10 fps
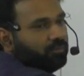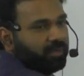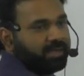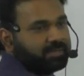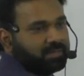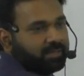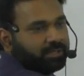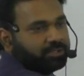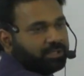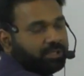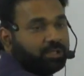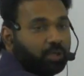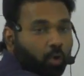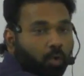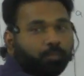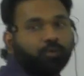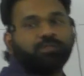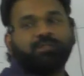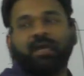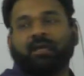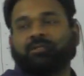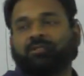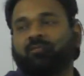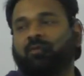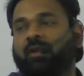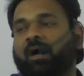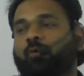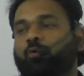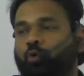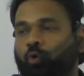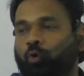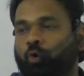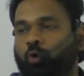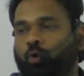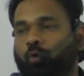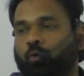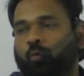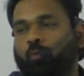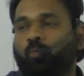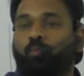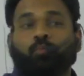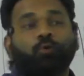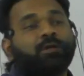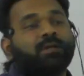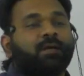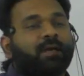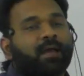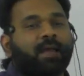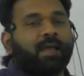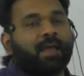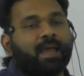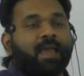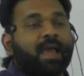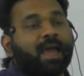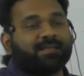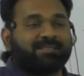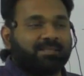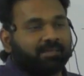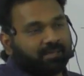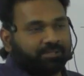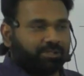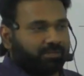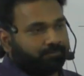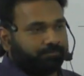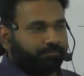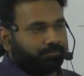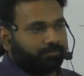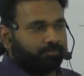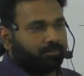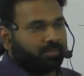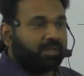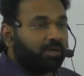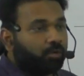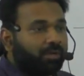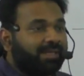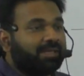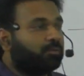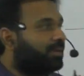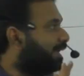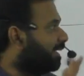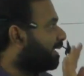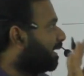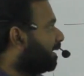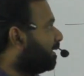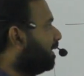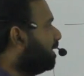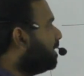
of acceleration, in opposite direction we will have to put a acceleration, then only it will get correctly.